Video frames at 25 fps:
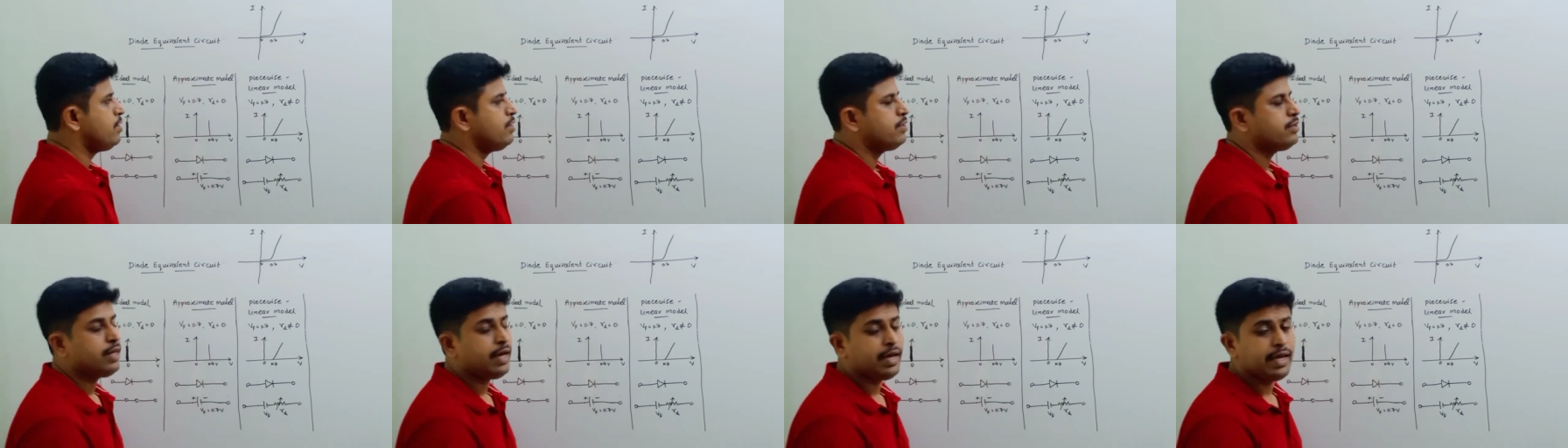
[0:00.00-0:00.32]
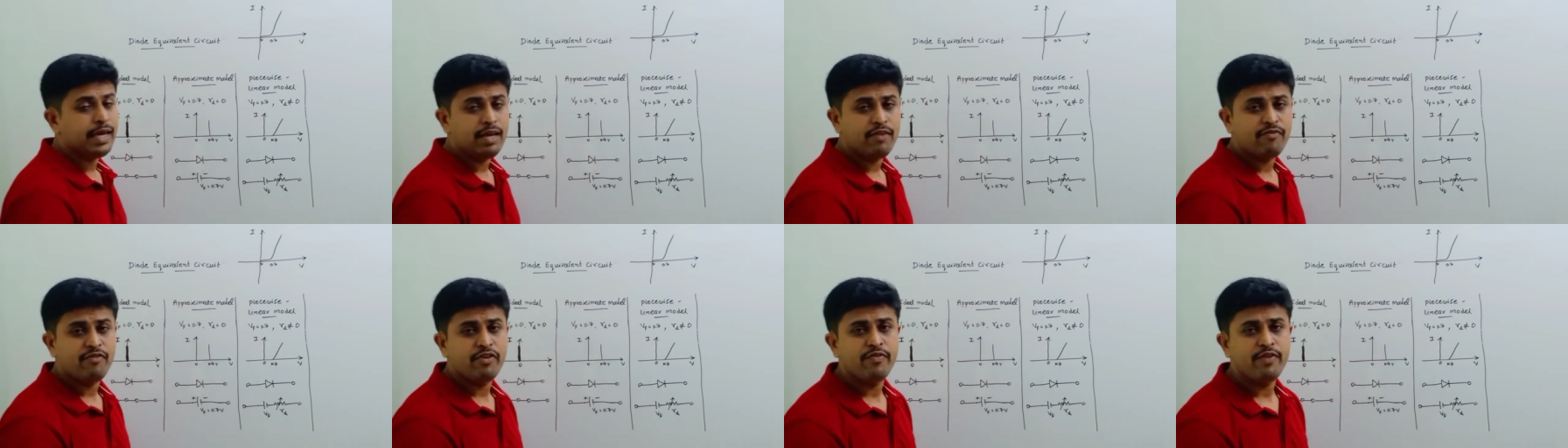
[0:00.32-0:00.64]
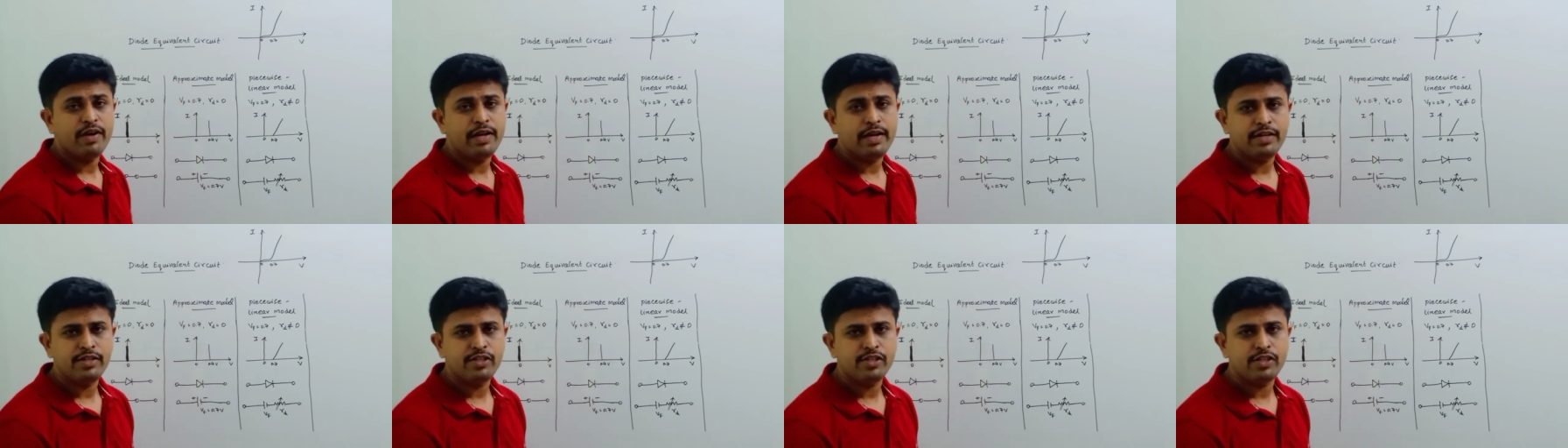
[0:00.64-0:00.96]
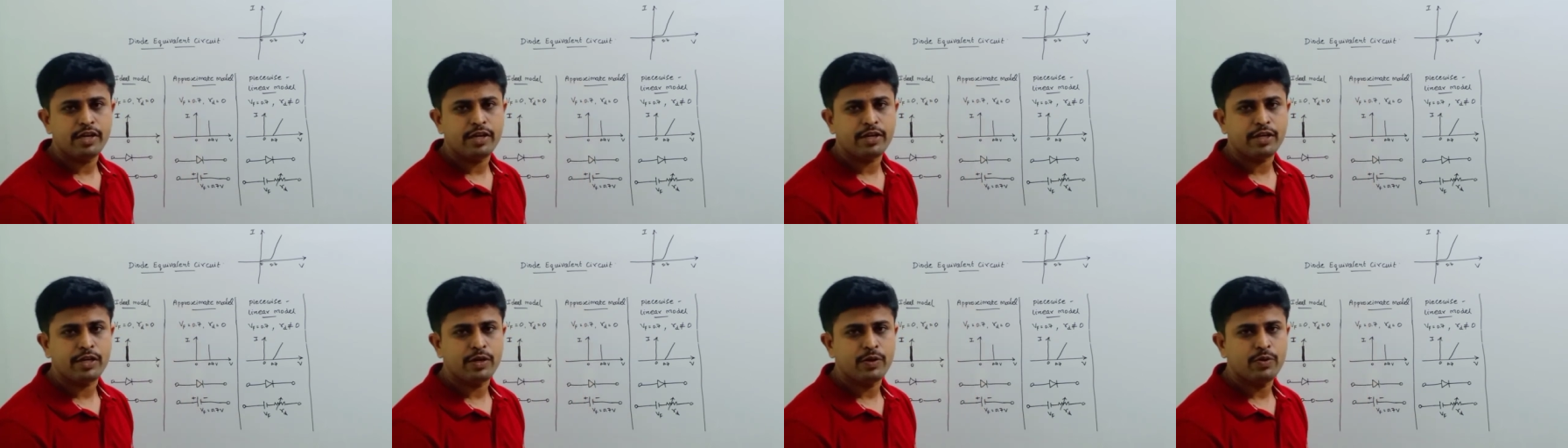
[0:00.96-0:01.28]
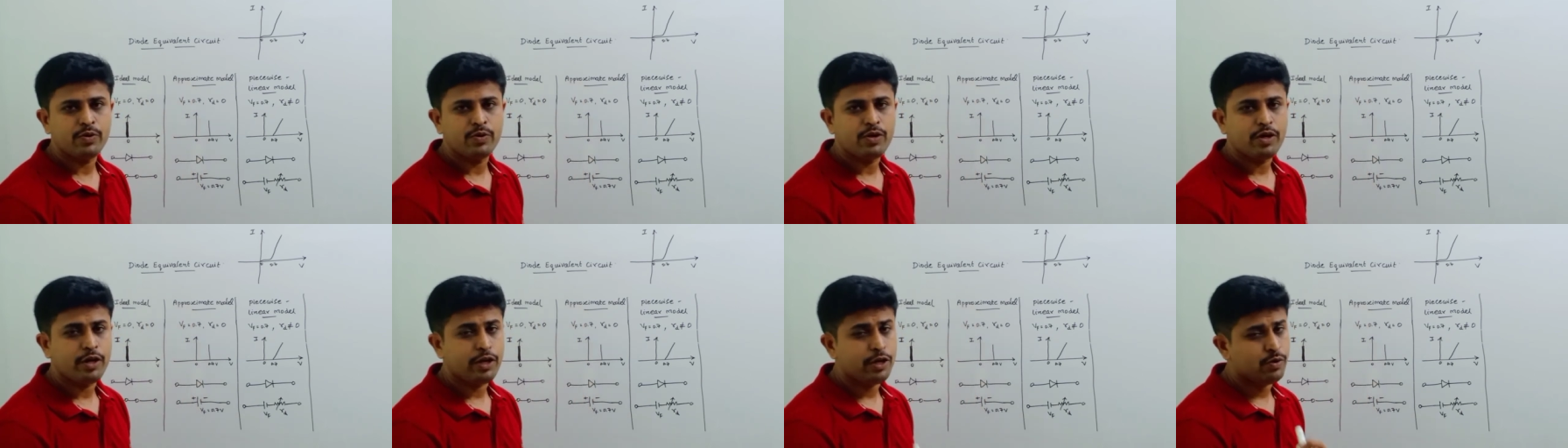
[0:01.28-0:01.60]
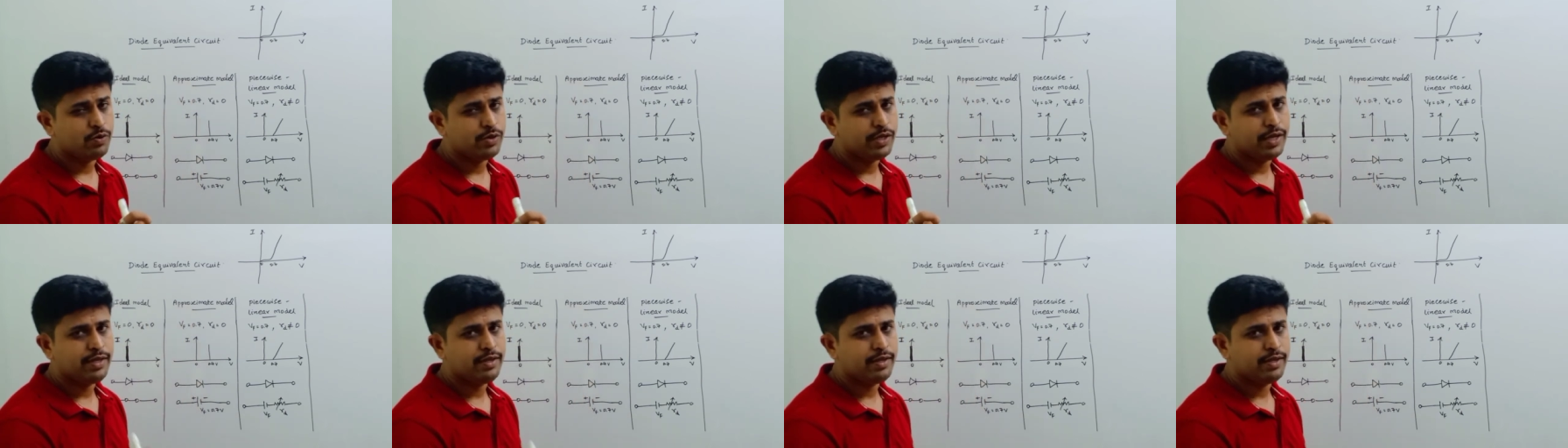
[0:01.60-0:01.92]
the equivalent circuit
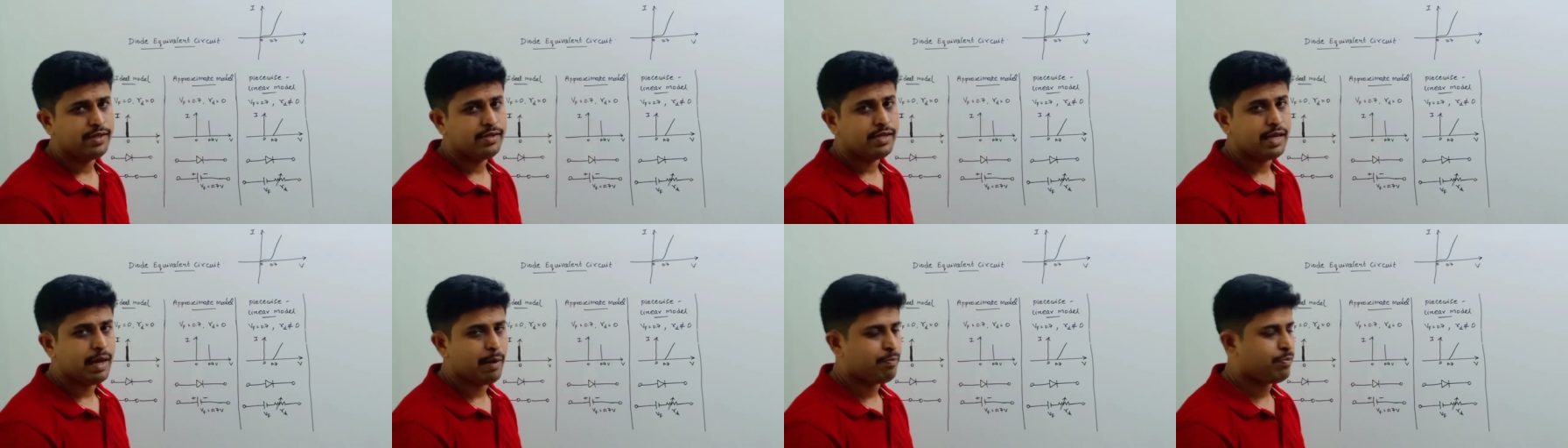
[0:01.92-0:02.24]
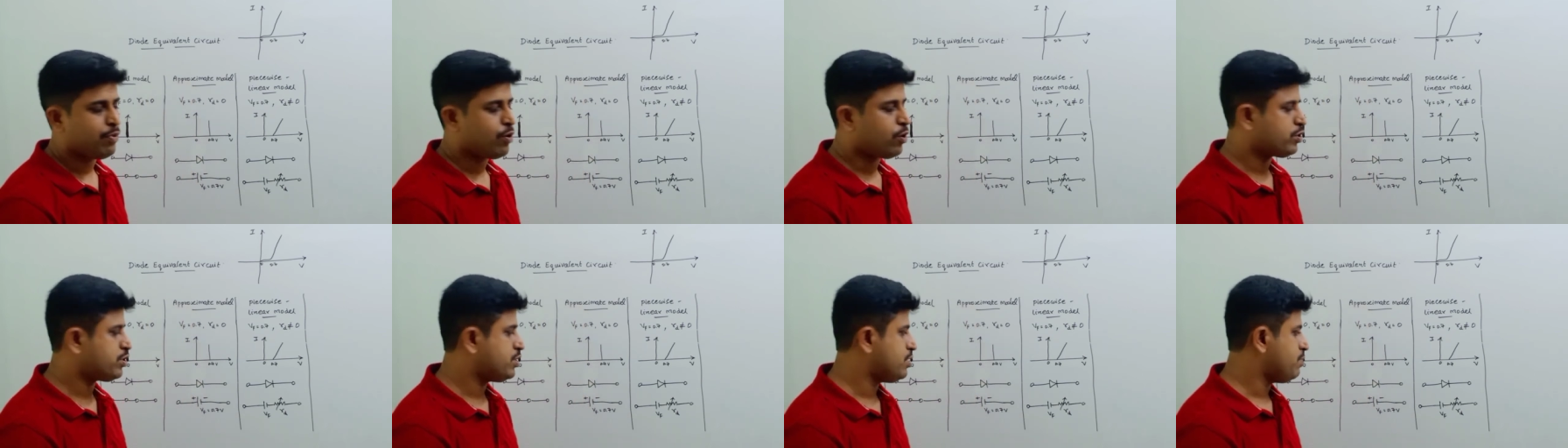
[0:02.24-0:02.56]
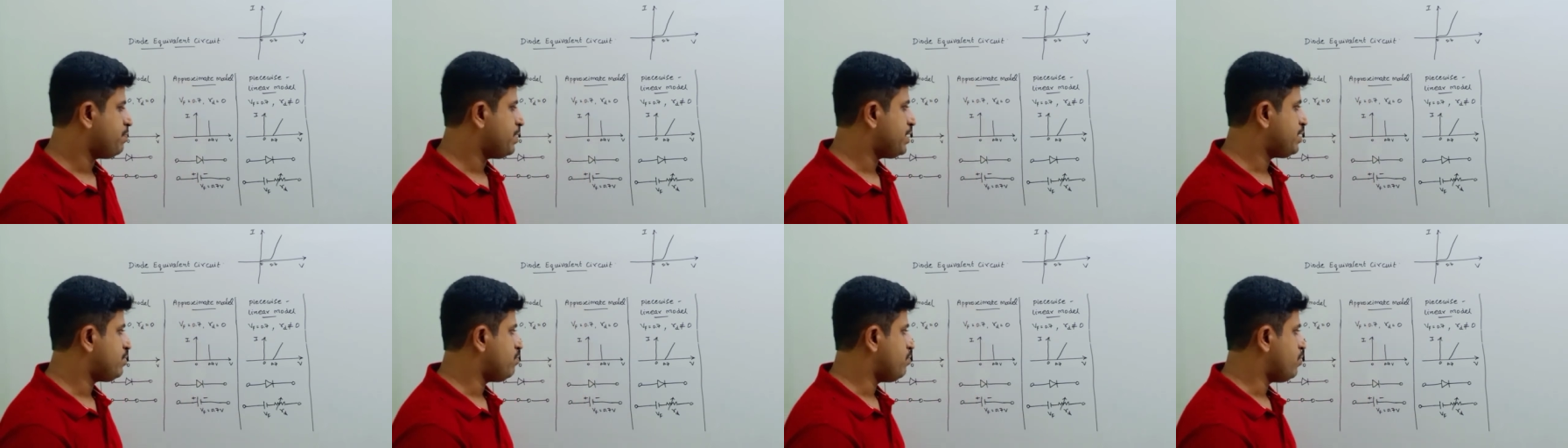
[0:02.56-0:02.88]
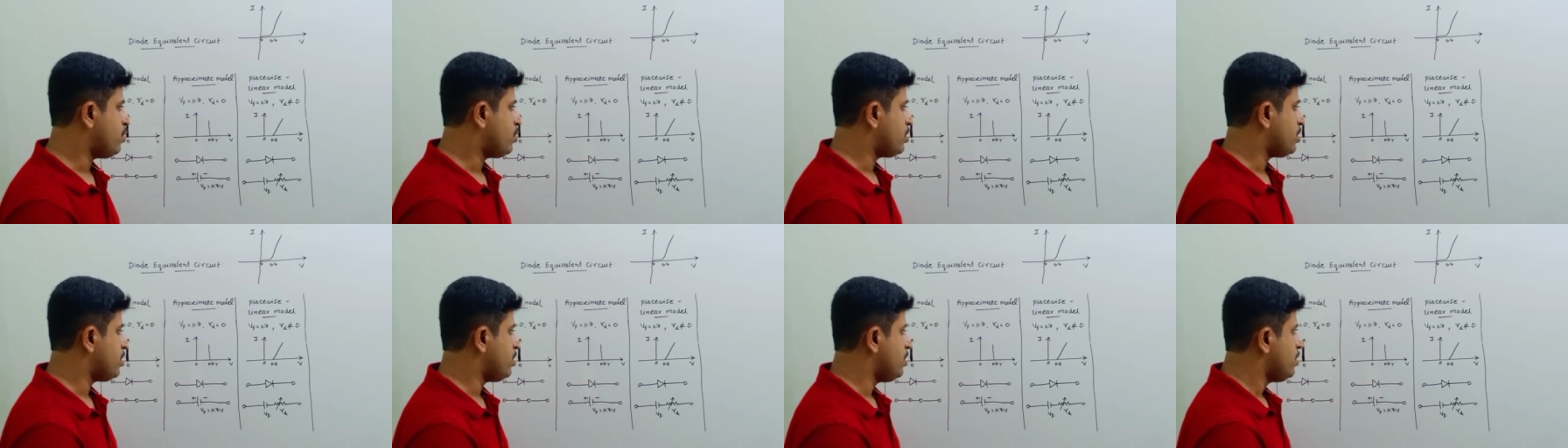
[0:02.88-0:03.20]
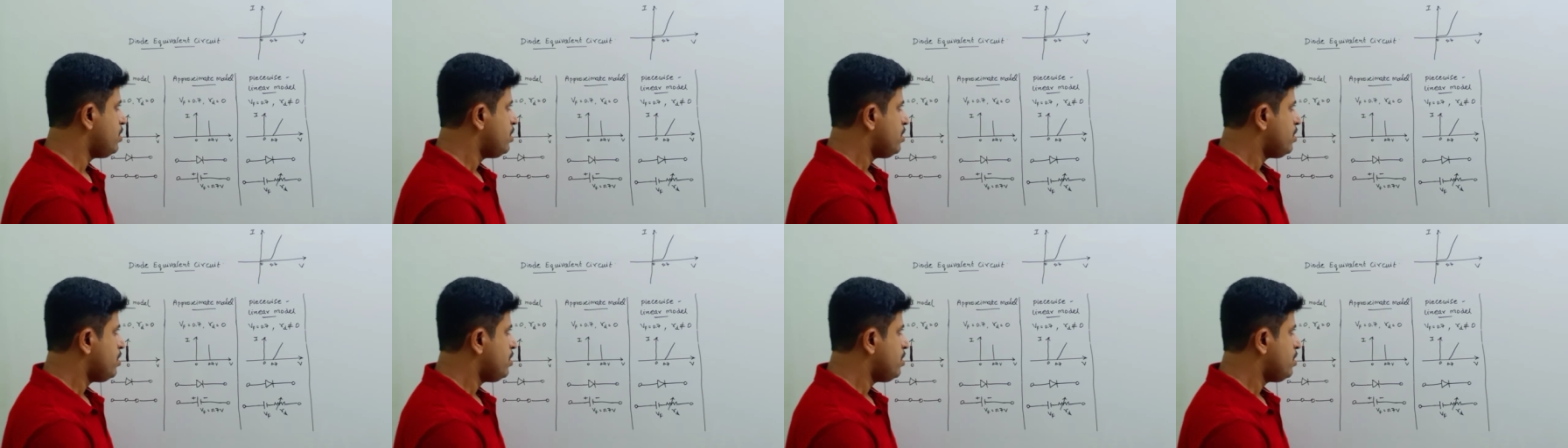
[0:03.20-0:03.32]
using this approximate model.